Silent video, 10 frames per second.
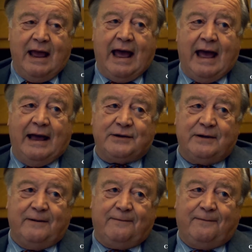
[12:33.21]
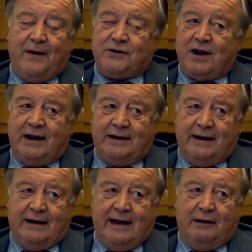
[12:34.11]
has the first
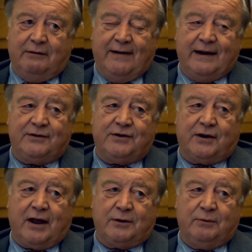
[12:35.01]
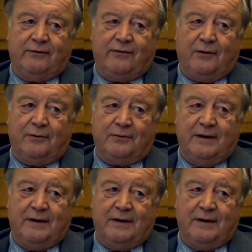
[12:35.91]
idea how events are going to unfold